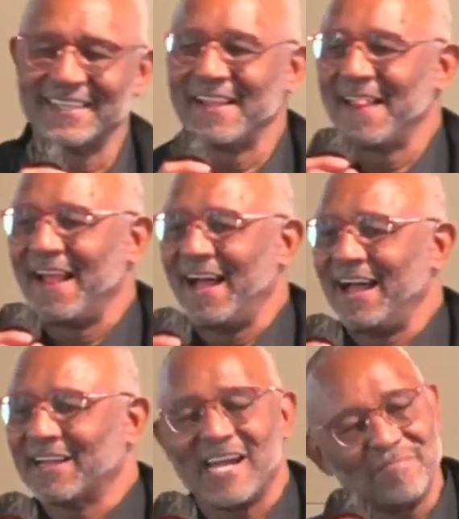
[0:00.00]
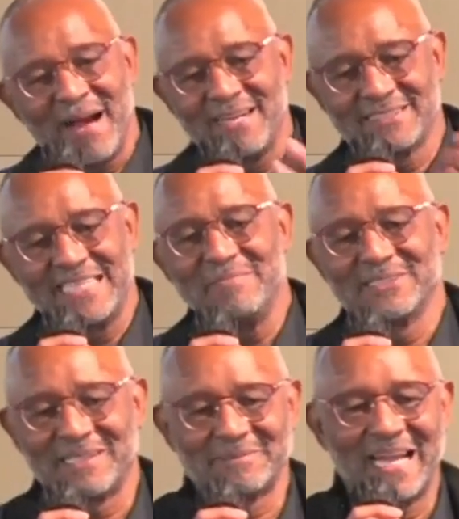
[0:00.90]
uh, come by and see me
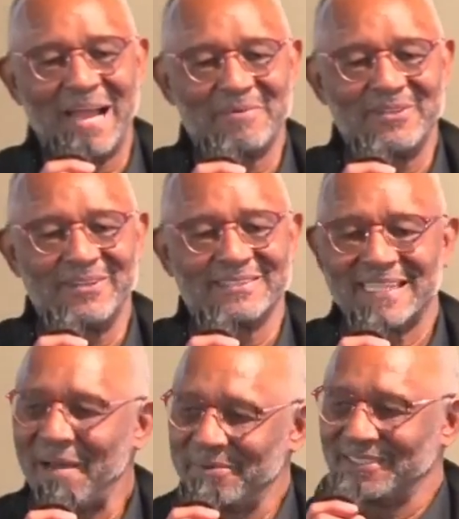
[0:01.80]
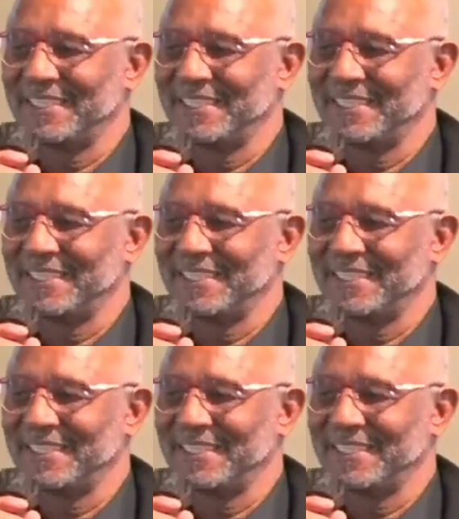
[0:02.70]
sometime, you know, and stop and say hello